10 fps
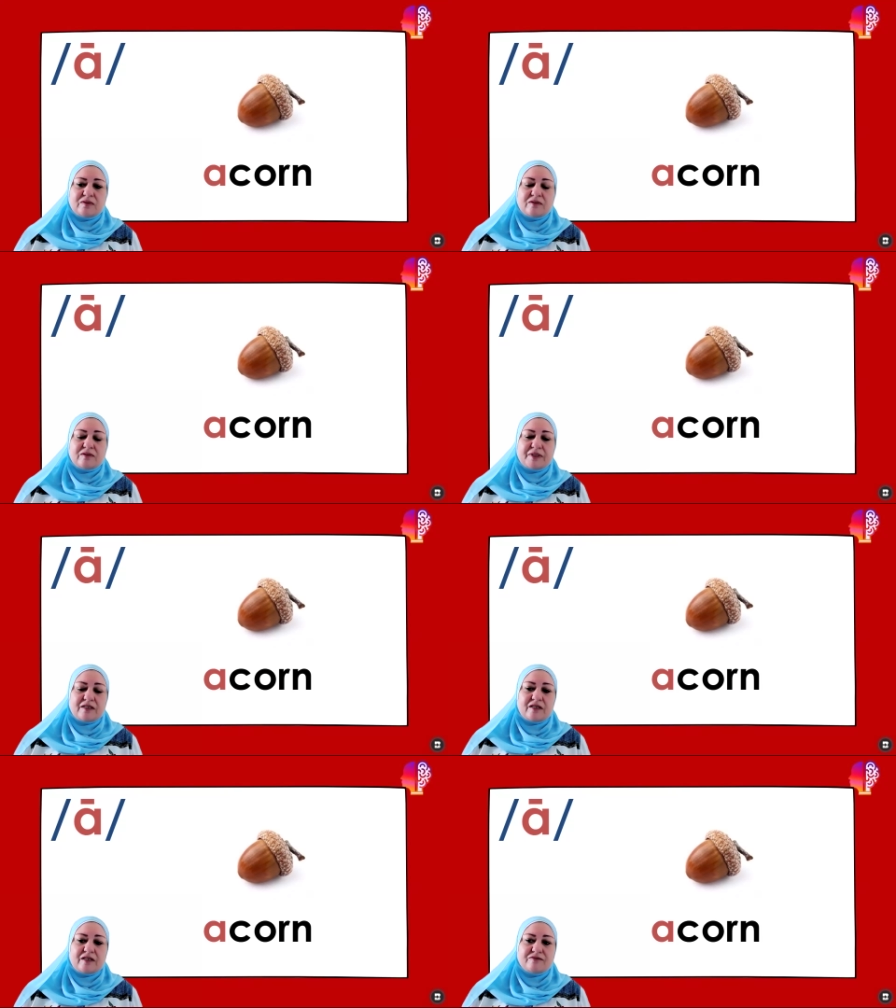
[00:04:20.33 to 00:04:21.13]
at the
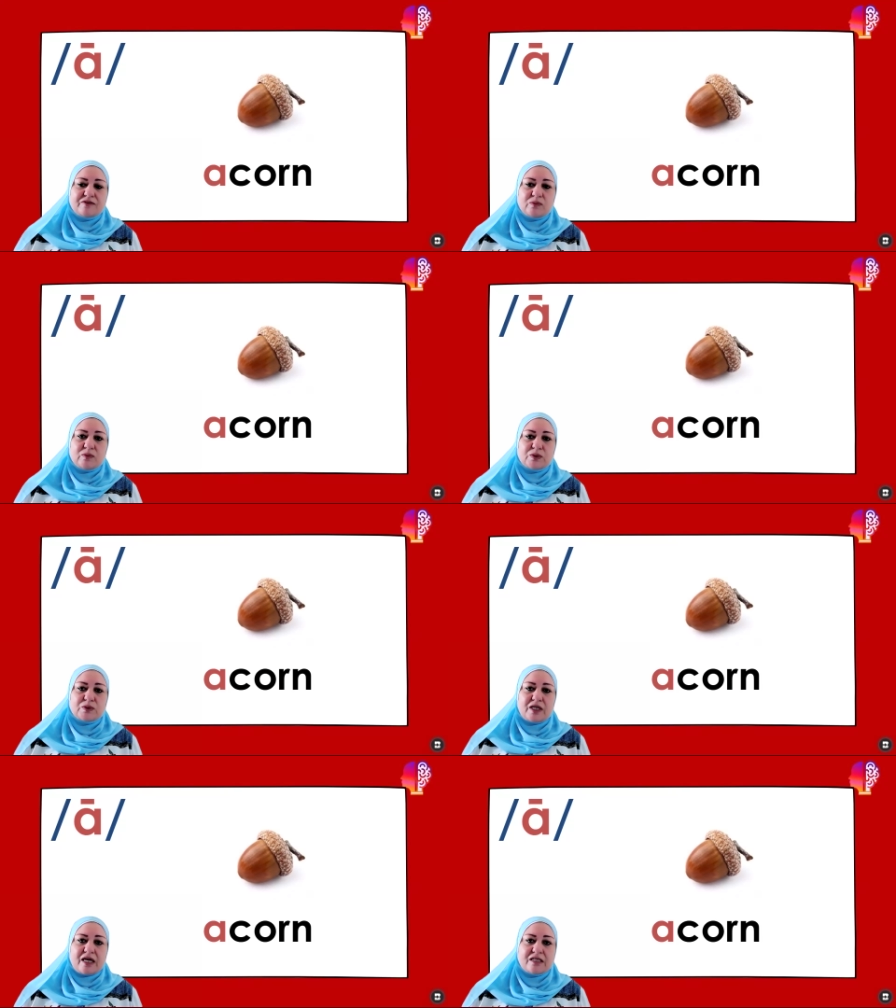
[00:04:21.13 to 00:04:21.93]
beginning of the
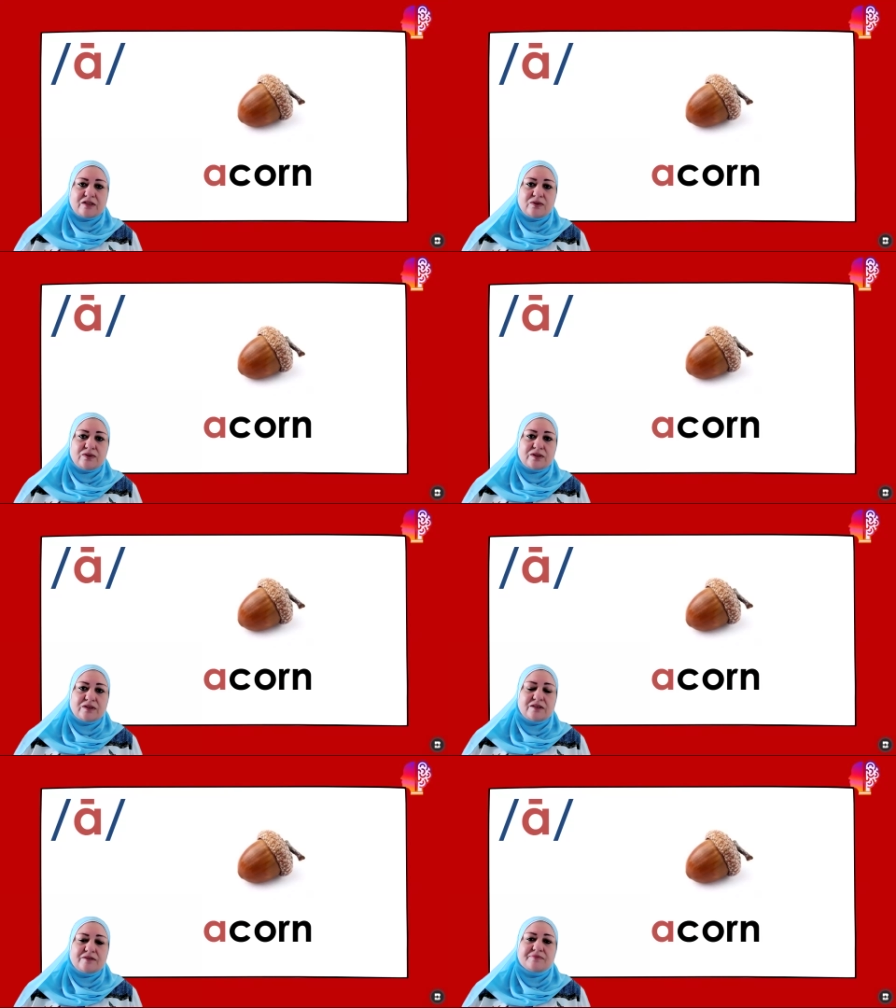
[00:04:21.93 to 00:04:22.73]
word
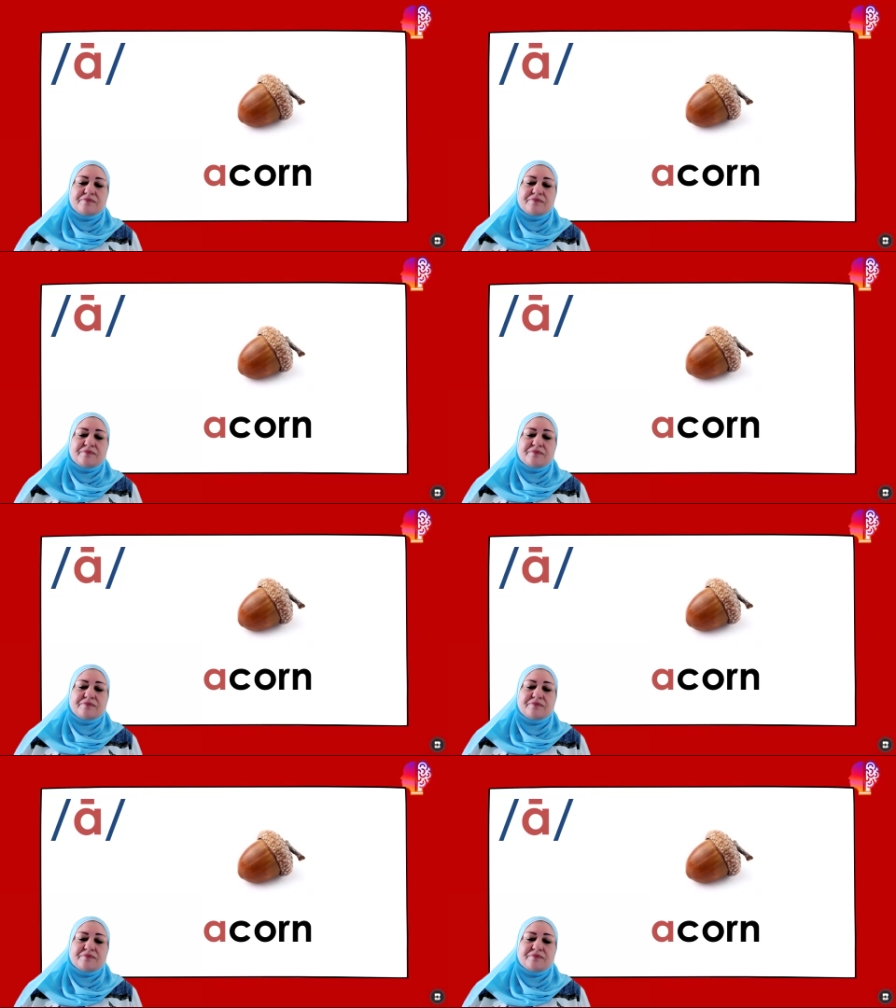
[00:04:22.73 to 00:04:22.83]
acorn.